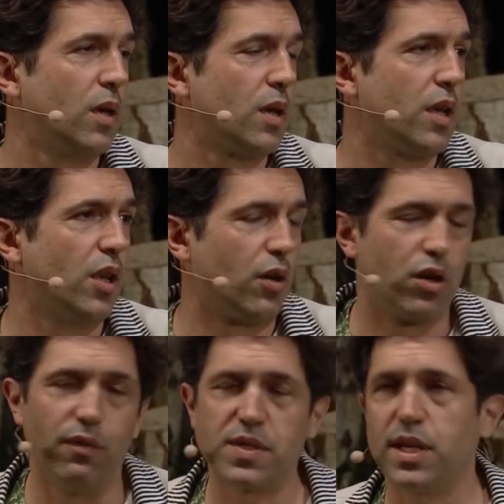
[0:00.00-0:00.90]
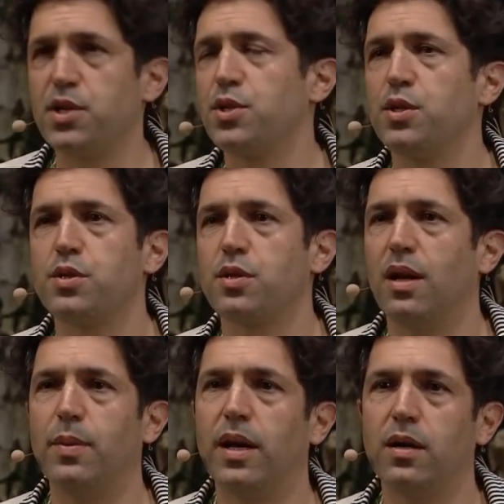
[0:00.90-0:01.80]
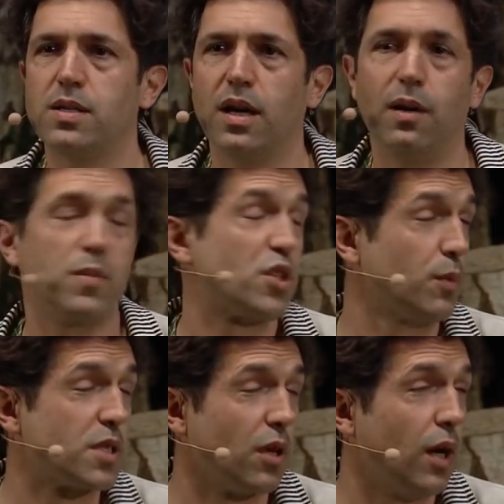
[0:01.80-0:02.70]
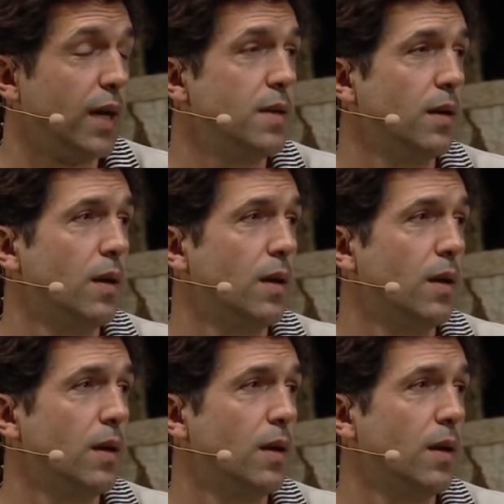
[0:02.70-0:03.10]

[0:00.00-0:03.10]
you know, conversations about um, suicide,